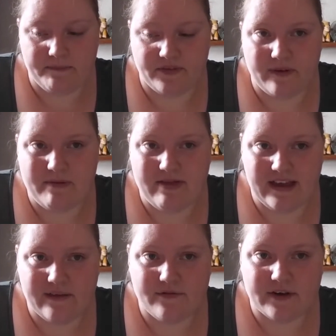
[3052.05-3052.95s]
So I've been
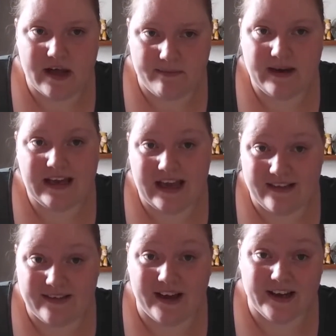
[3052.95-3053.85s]
thinking for a couple of
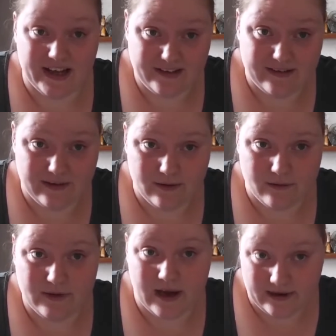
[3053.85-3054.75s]
years that I'd like to
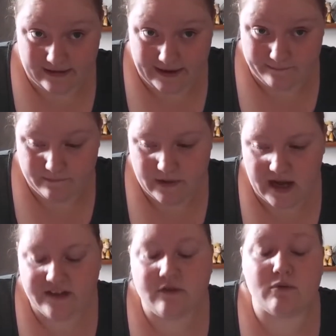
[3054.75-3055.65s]
do Yarndale.
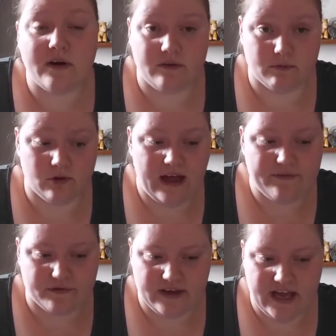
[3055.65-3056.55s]
I do Wonderwall
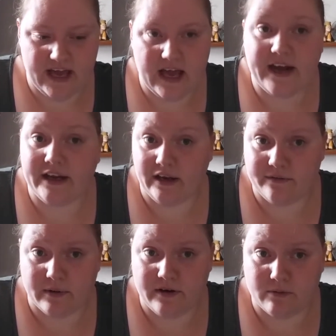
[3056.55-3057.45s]
every year, and I
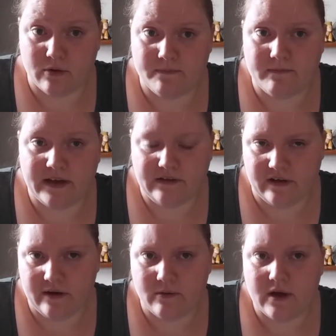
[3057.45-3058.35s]
love Wonderwall, I
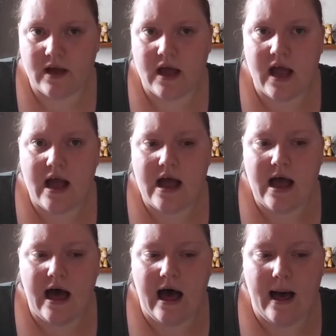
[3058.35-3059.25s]
do.
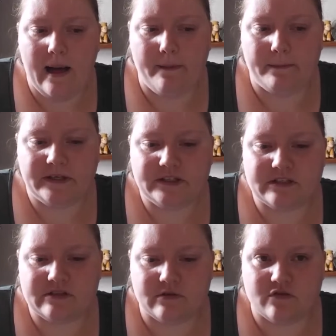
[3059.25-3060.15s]
But
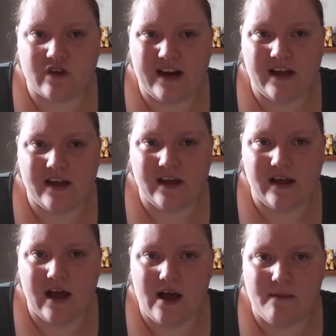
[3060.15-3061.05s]
just sort of trying
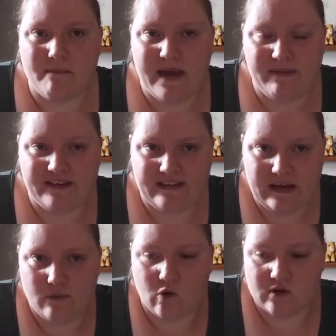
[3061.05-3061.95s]
to maybe
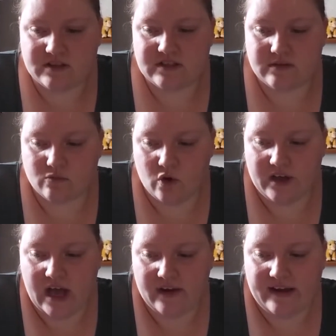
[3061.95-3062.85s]
see what
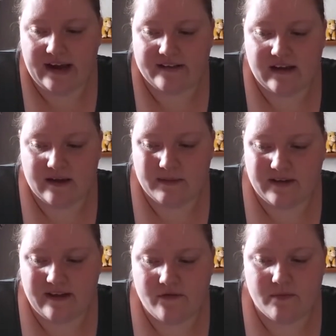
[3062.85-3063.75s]
Yarndale is like,
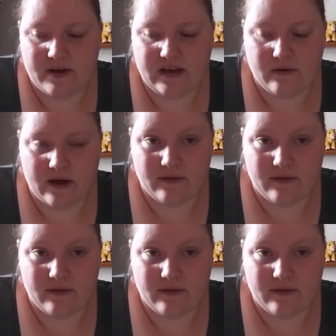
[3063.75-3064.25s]
because everybody who